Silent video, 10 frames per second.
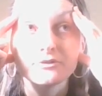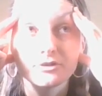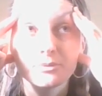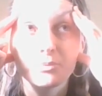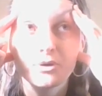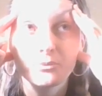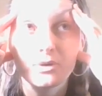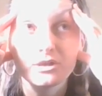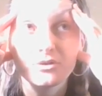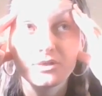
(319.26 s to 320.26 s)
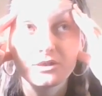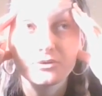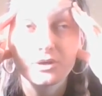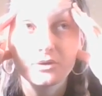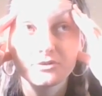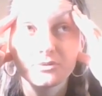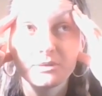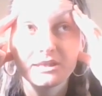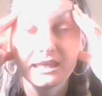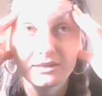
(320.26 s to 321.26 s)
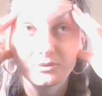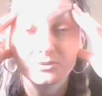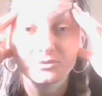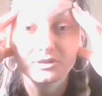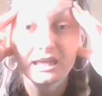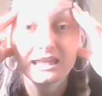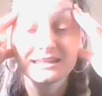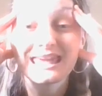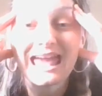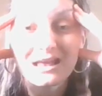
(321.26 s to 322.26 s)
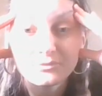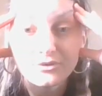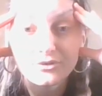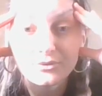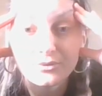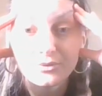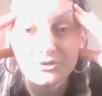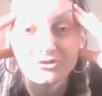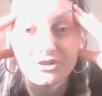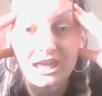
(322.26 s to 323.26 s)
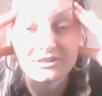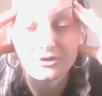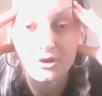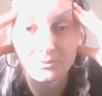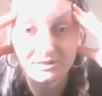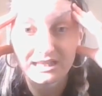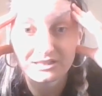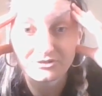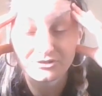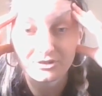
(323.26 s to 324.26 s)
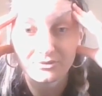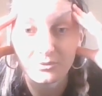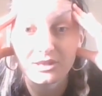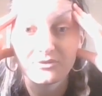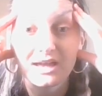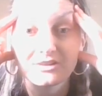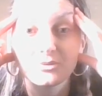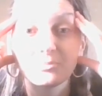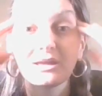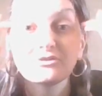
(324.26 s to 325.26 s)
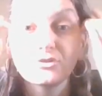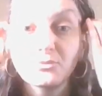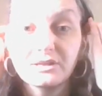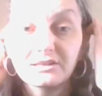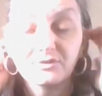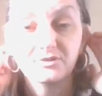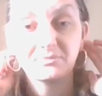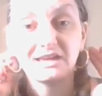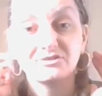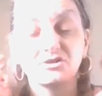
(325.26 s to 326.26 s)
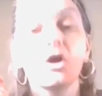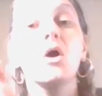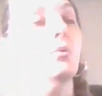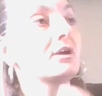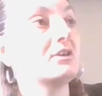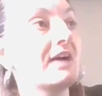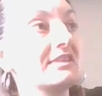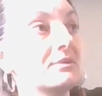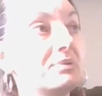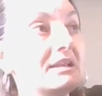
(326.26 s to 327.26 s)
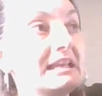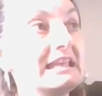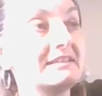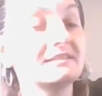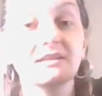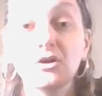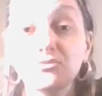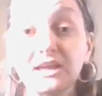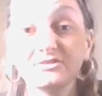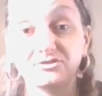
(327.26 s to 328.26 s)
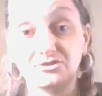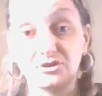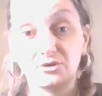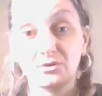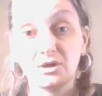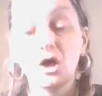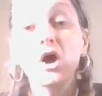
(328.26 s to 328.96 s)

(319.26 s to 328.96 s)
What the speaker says: to the point where you think you're going to be killed in council shared accommodation, where you've had your bedroom window smashed, where you've had the police arrest you